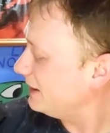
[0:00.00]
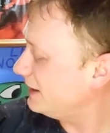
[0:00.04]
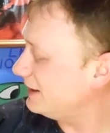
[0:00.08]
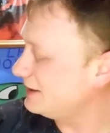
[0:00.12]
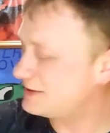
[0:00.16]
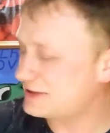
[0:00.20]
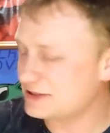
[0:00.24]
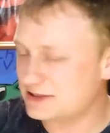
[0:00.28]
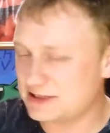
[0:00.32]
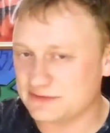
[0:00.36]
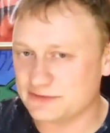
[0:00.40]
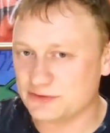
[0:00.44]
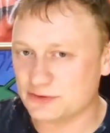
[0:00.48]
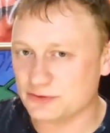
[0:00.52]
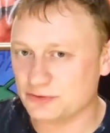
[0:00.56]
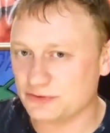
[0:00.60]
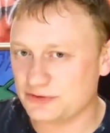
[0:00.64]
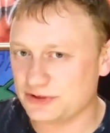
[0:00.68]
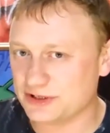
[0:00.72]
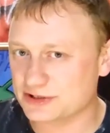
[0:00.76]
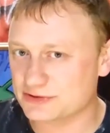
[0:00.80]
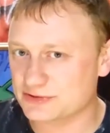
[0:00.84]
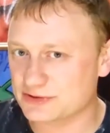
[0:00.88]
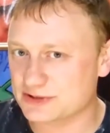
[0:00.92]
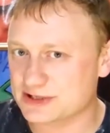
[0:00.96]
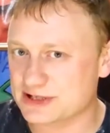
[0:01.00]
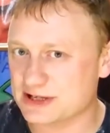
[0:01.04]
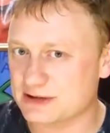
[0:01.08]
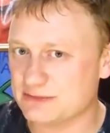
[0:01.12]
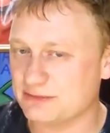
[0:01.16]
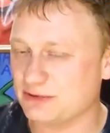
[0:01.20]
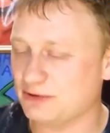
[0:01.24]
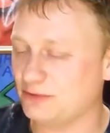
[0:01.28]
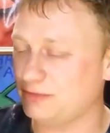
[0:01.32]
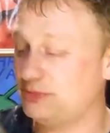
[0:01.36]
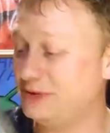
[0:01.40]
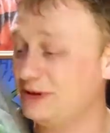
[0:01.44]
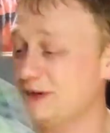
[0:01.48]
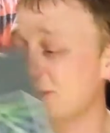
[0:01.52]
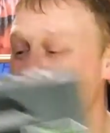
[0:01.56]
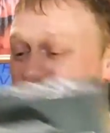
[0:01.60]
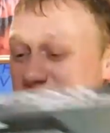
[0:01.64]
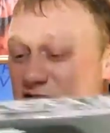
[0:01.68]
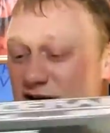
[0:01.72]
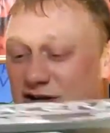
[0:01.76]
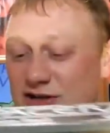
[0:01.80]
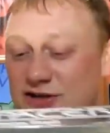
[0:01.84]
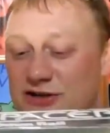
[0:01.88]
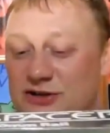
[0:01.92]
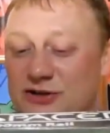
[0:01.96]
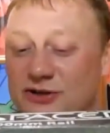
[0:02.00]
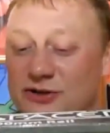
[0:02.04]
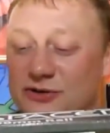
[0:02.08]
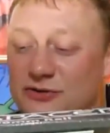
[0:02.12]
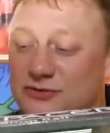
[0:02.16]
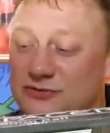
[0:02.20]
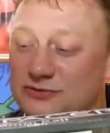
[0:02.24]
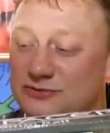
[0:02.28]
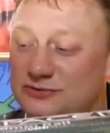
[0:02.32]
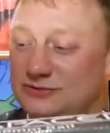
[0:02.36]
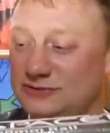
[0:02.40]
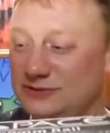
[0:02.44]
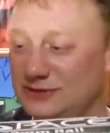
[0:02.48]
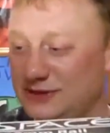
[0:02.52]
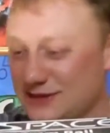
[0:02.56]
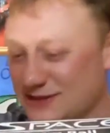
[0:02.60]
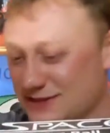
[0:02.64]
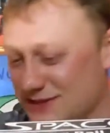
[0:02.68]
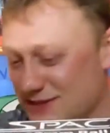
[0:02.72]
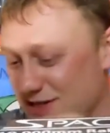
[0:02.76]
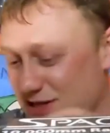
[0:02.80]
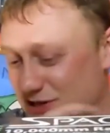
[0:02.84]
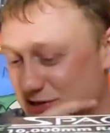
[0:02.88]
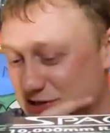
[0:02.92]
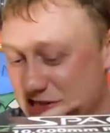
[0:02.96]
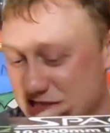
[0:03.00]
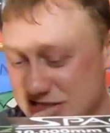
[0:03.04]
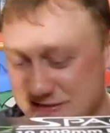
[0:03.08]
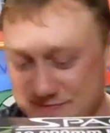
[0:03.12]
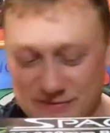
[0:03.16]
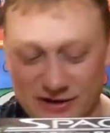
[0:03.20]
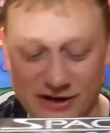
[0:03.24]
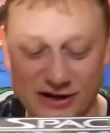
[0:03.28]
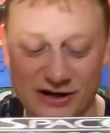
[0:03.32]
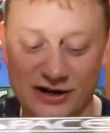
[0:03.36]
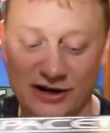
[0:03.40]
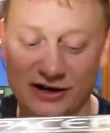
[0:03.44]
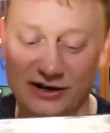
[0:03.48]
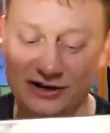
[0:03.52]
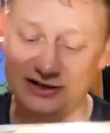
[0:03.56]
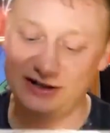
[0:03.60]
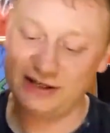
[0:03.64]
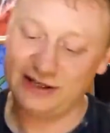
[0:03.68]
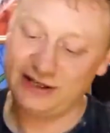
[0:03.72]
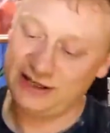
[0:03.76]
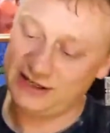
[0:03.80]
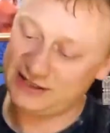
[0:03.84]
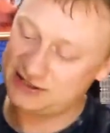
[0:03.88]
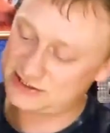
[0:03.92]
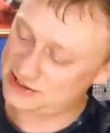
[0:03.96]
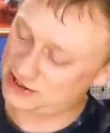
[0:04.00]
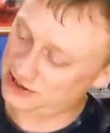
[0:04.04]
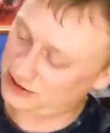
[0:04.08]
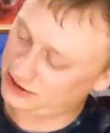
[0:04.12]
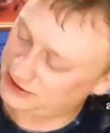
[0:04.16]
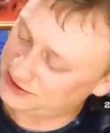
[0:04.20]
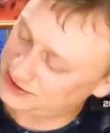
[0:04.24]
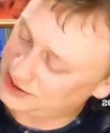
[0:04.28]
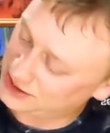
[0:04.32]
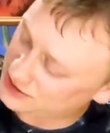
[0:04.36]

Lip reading: It's a difficult thing to assemble, but it's kind of cool. It's kind of smart. It certainly